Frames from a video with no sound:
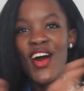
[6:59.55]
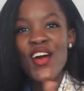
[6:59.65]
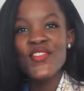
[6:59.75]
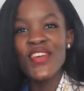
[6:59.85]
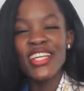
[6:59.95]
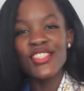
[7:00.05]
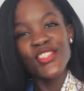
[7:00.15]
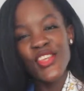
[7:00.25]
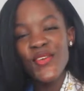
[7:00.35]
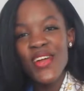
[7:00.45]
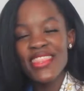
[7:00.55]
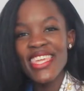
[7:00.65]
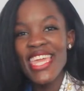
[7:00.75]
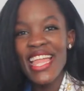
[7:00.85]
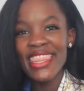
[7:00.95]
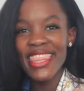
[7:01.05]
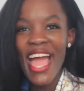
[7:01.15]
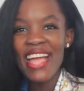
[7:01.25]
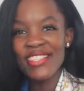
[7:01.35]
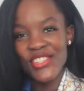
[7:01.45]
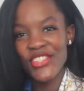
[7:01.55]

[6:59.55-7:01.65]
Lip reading: Alright, so the last